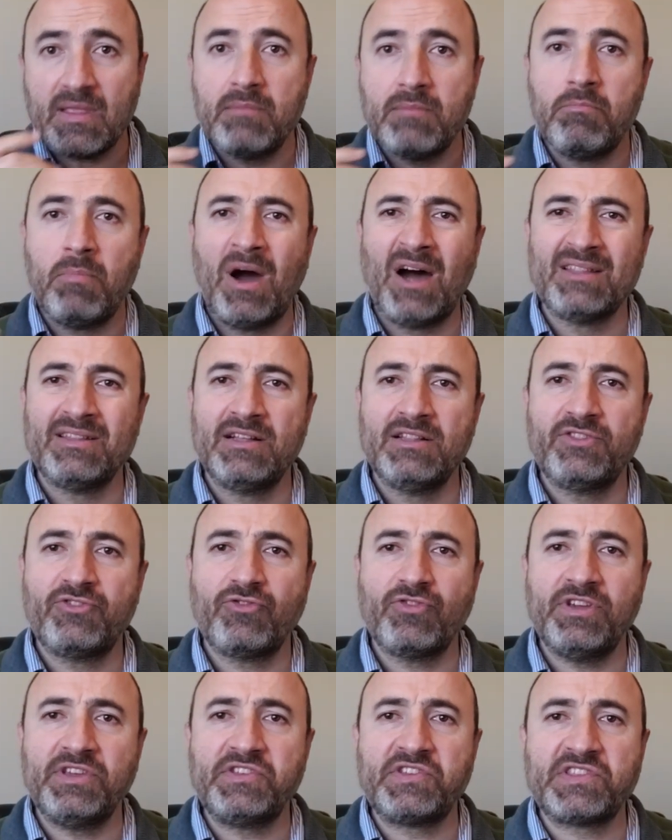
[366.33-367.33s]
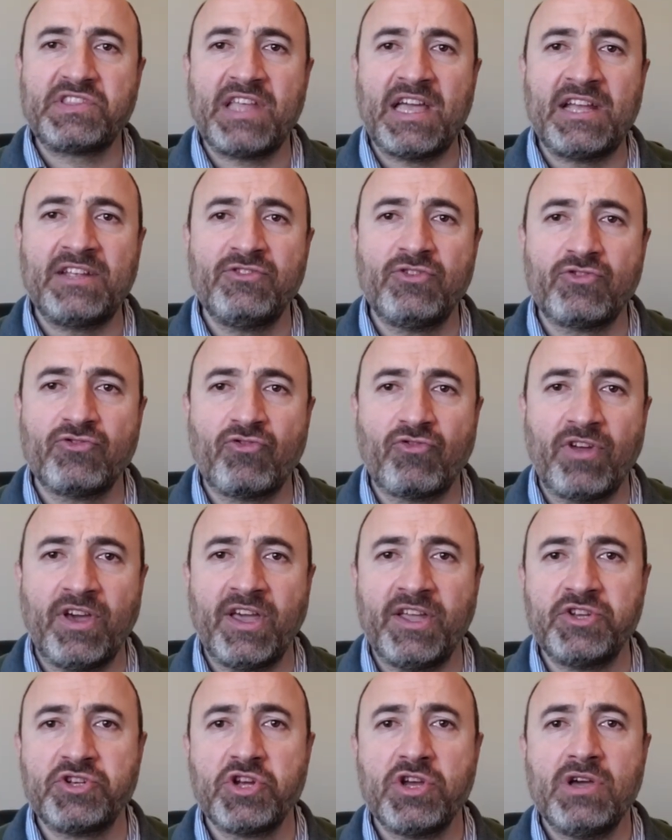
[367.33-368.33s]
Model 3 standard
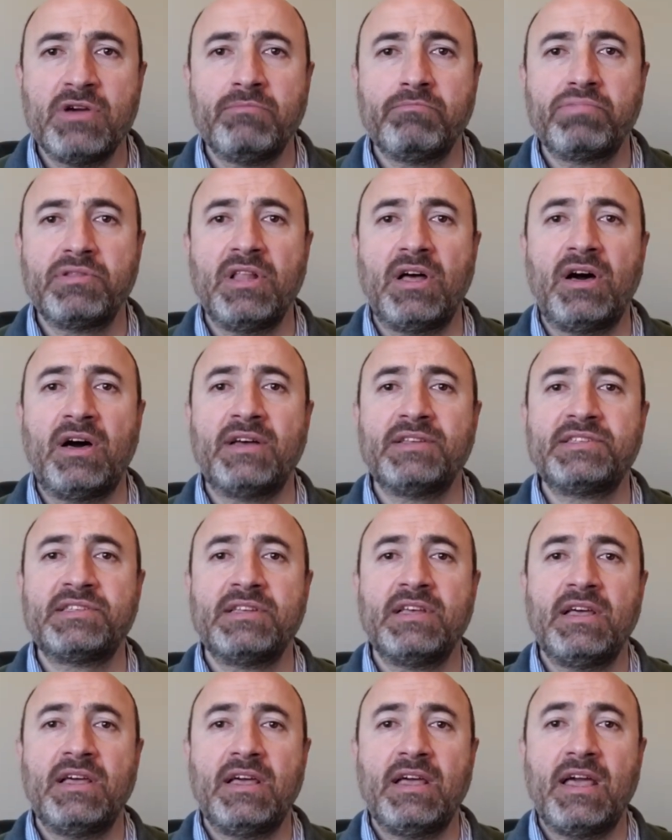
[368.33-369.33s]
range plus